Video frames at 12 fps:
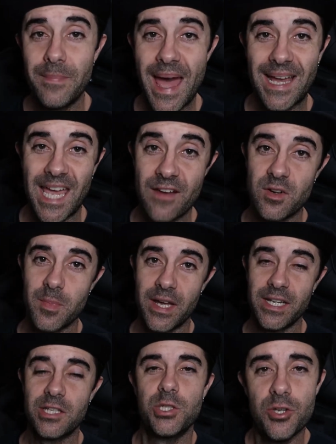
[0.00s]
back
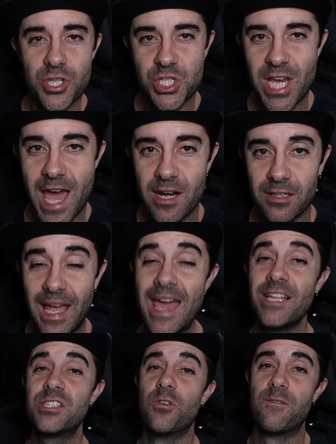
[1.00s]
everybody to the channel
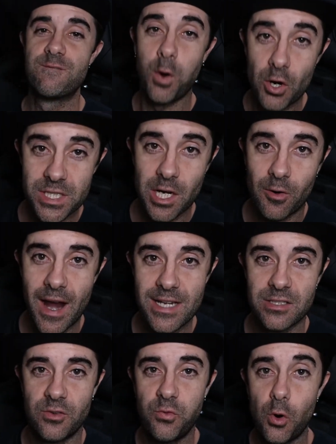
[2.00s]
and to Forza
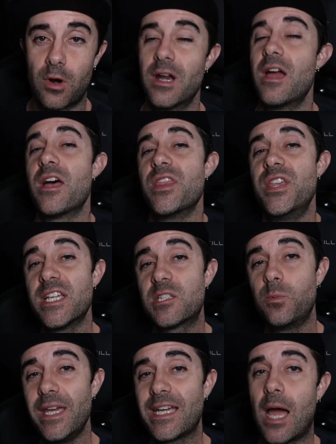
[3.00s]
Horizon 4.
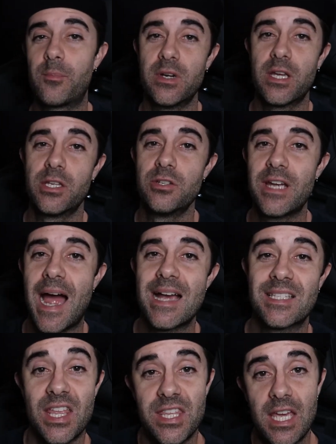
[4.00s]
This week I'm bringing you
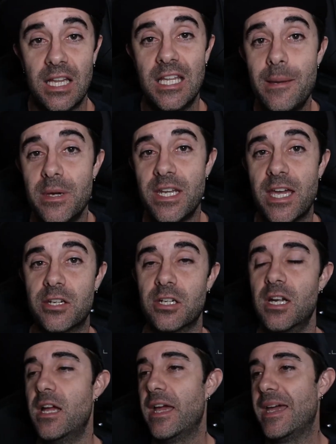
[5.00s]
guys the
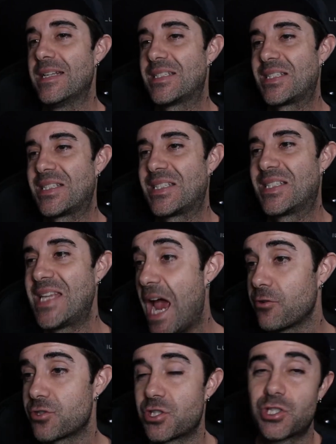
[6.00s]
Eliminator. It
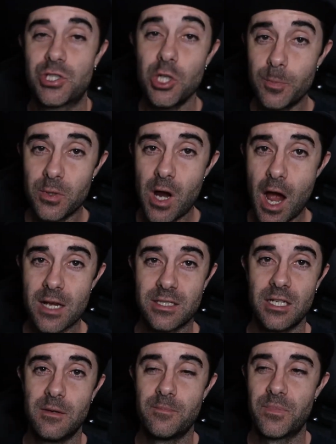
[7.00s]
sounds super
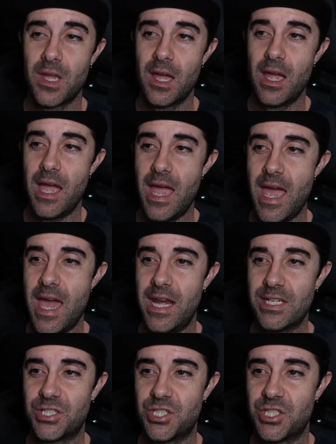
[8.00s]
awesome and
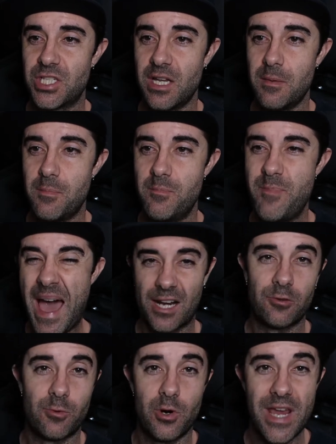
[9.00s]
it's a
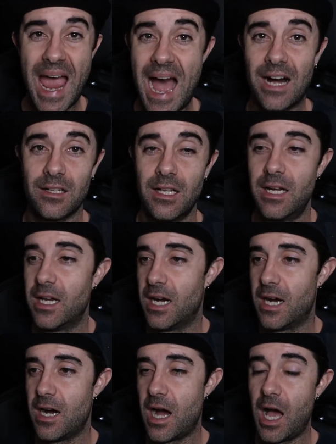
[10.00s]
Battle Royale.
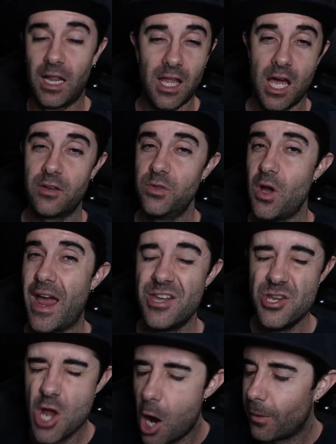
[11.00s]
I
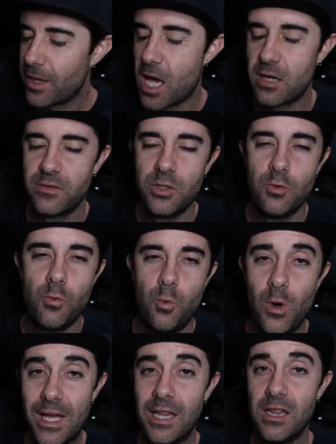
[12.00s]
know a lot of you
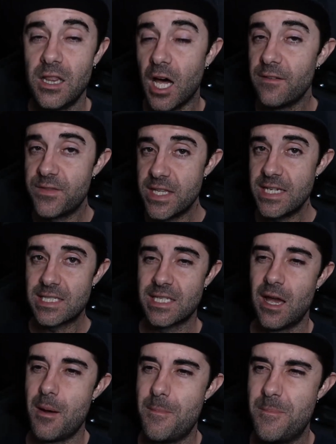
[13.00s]
will love this,
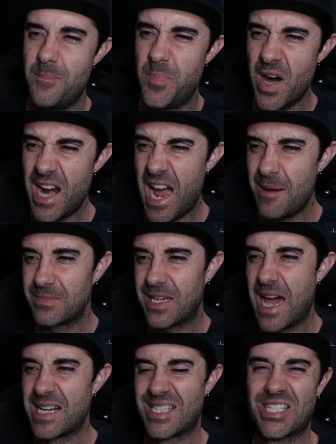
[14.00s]
but I'm
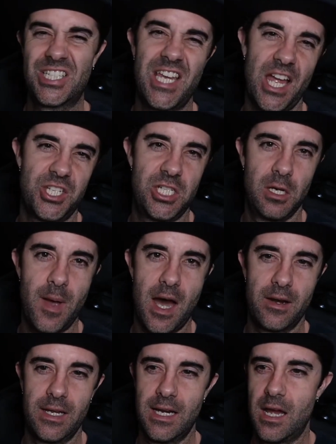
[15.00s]
kind of sketchy
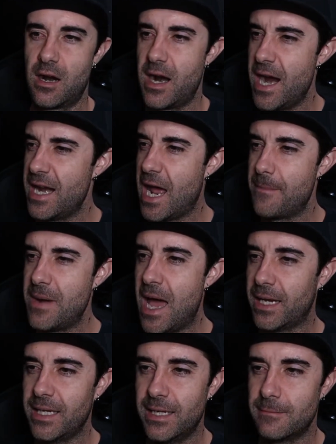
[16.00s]
about it, alright? I'm
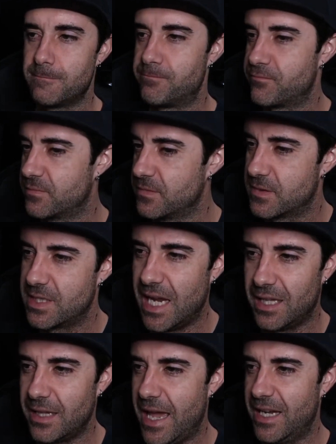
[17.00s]
not gonna
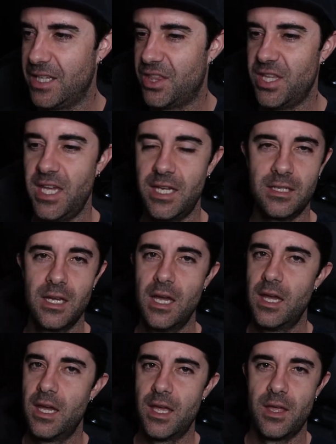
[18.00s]
tell anything
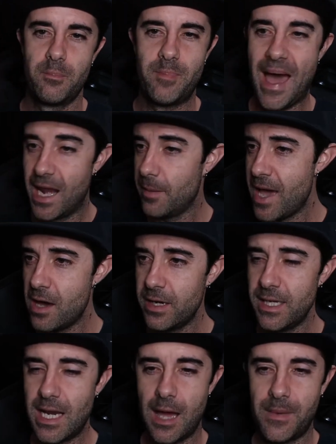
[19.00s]
bad about
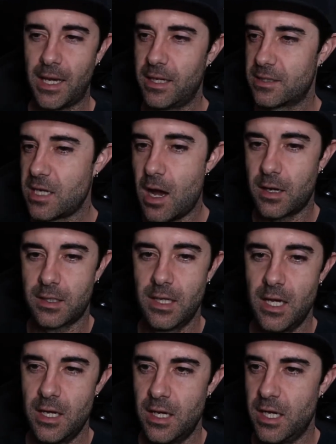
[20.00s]
it. I'm not gonna talk
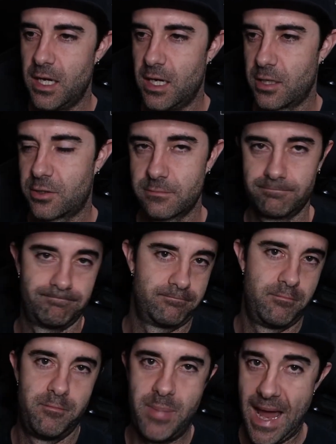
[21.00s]

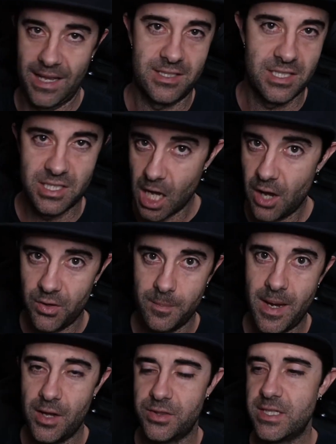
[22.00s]
bad stuff
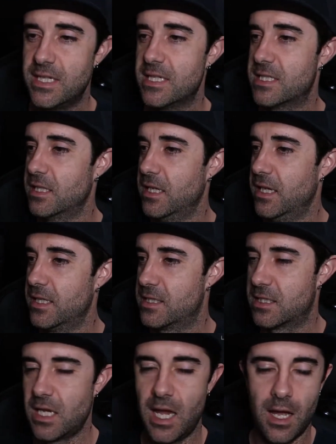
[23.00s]
about this.
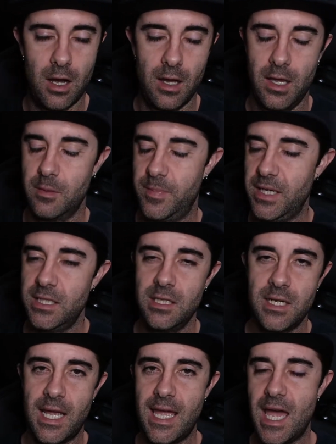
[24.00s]
It's an
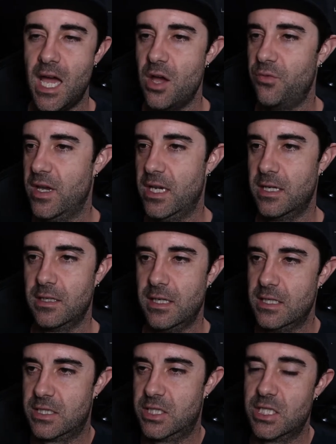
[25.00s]
opinion I have, and
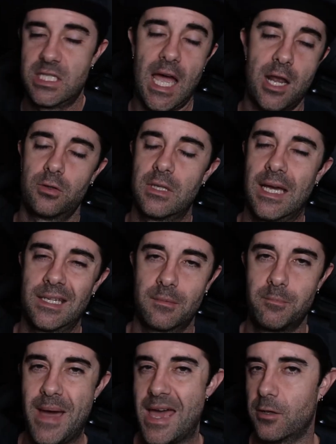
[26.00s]
it's just I don't like
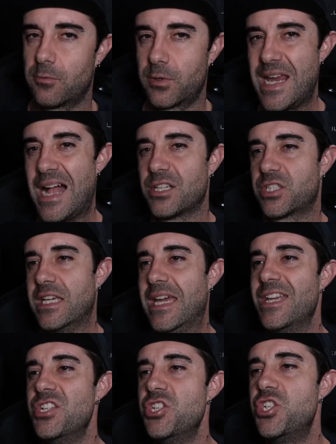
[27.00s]
Battle Royales
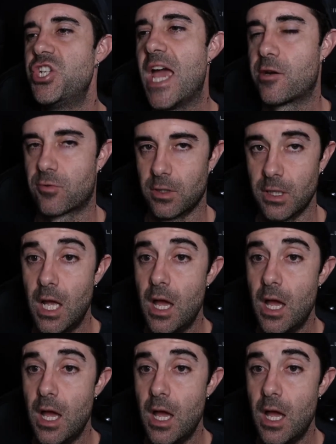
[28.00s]
in general.